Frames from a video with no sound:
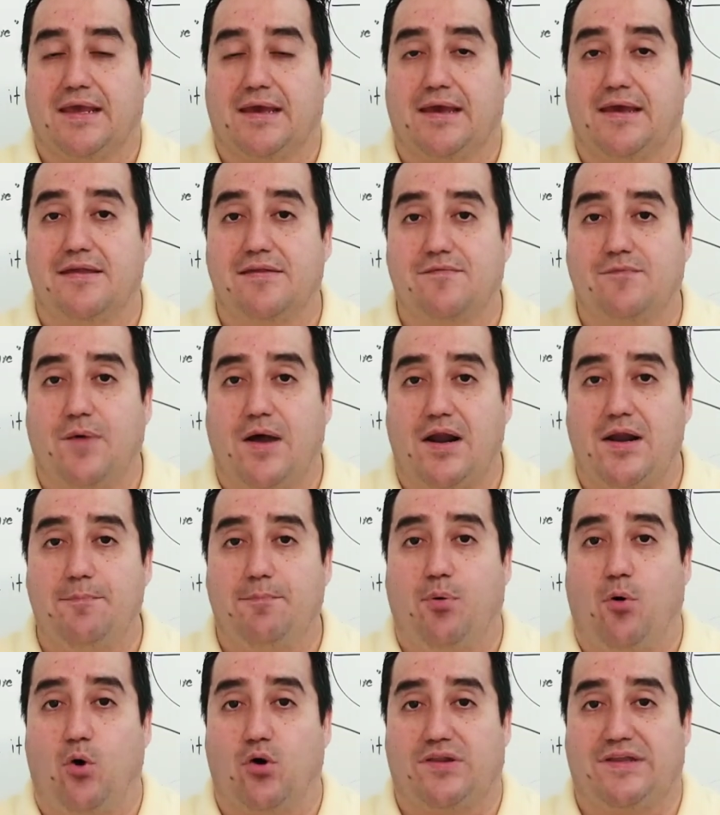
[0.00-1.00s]
It's very
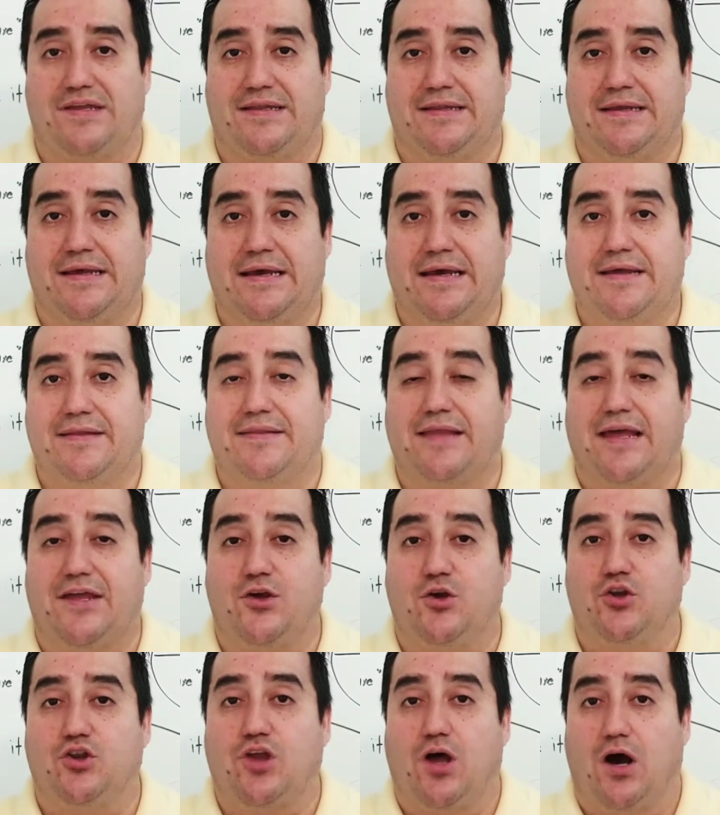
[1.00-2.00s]
important that
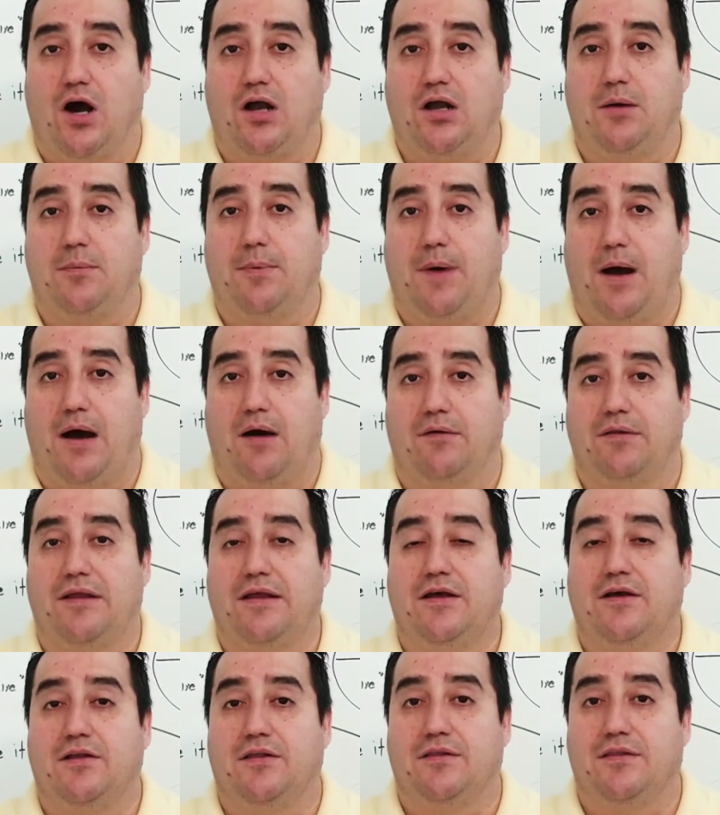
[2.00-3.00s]
you talk
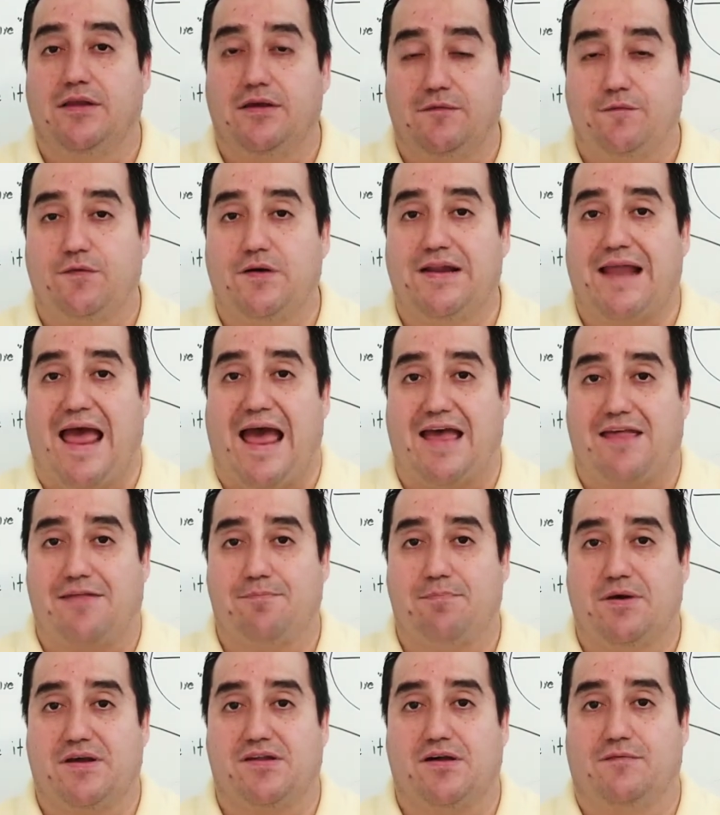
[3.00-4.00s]
about different
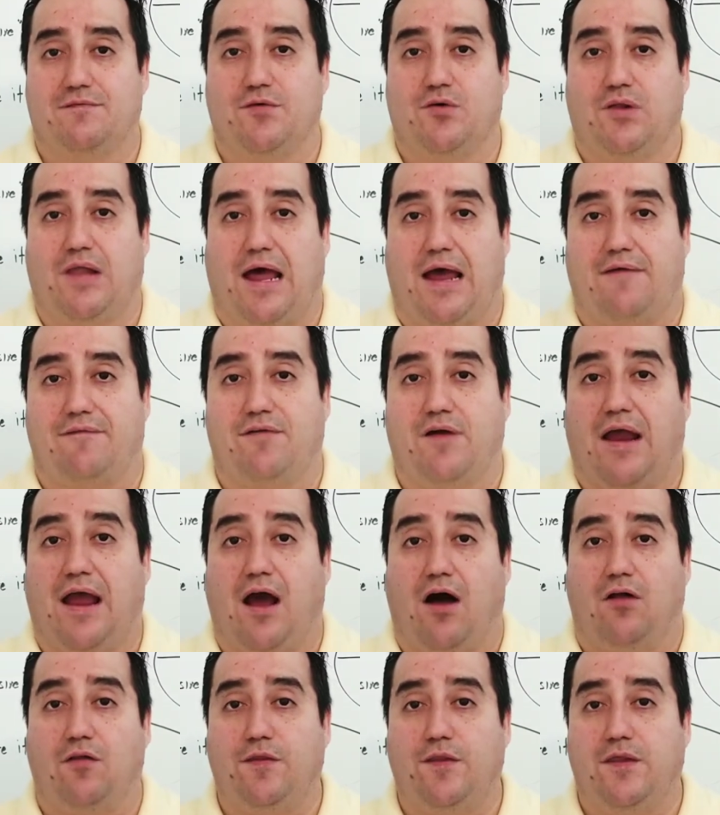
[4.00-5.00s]
aspects of your life:
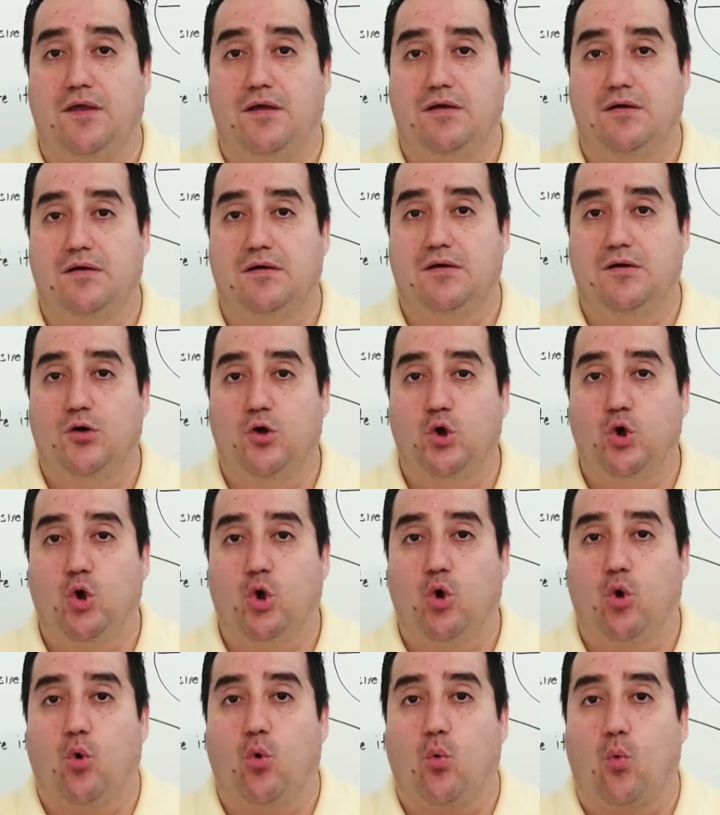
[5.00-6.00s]
health,
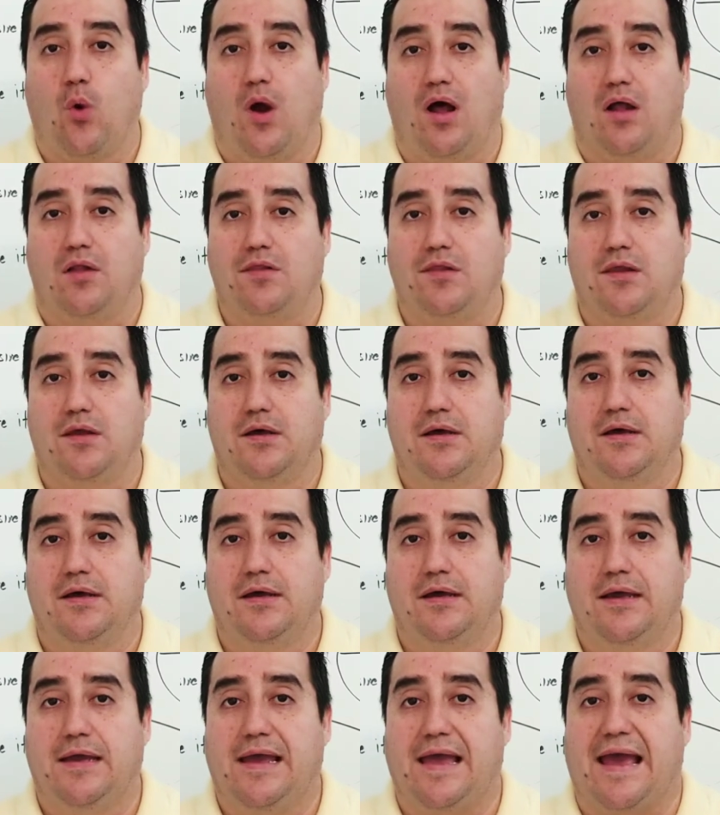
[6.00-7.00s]
wealth,
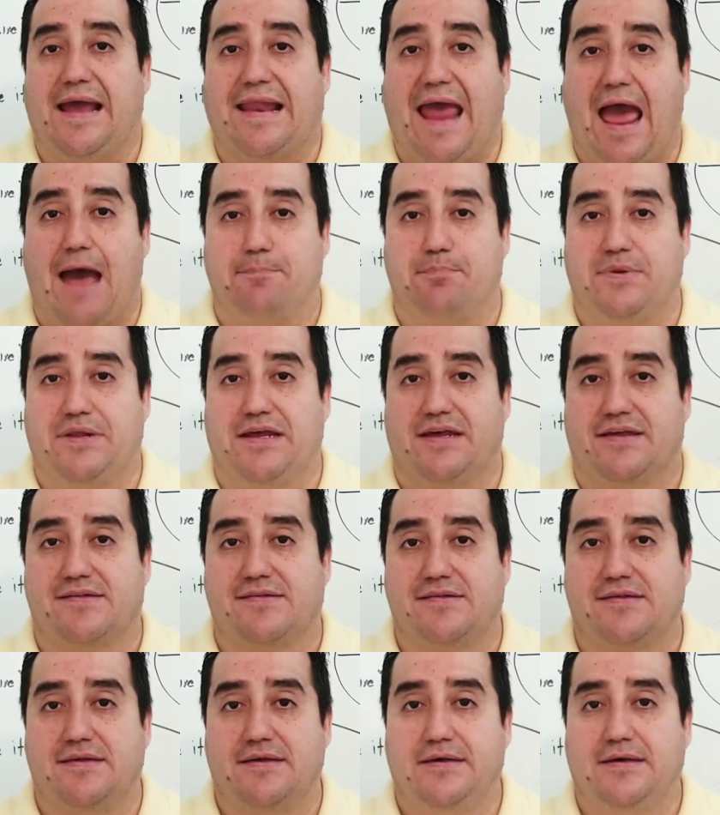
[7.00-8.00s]
and
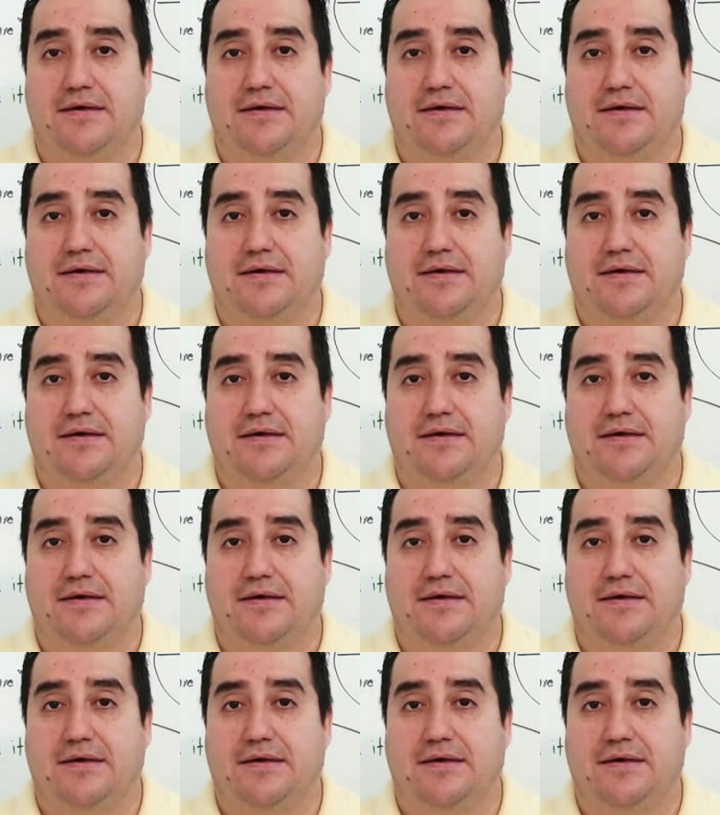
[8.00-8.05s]
happiness.